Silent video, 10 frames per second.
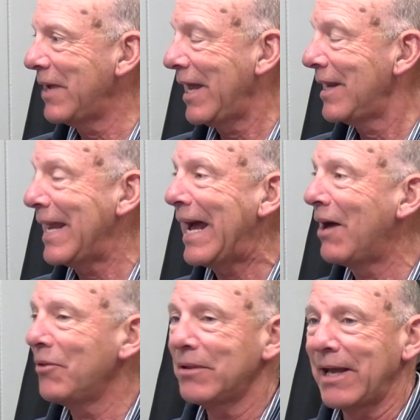And now
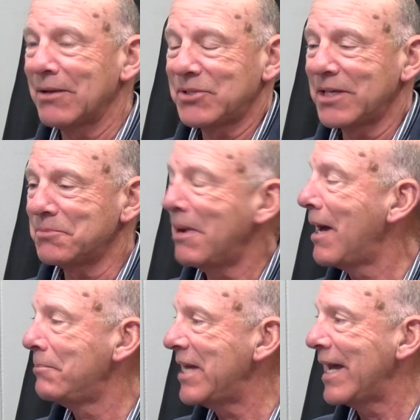the house has
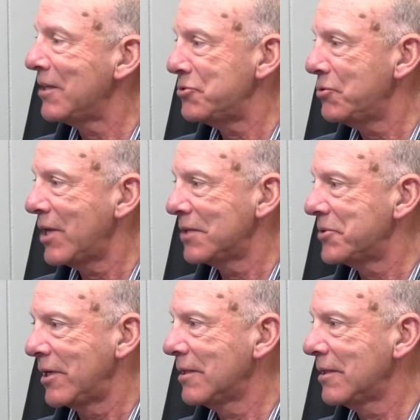mom, dad, and 2 kids in it.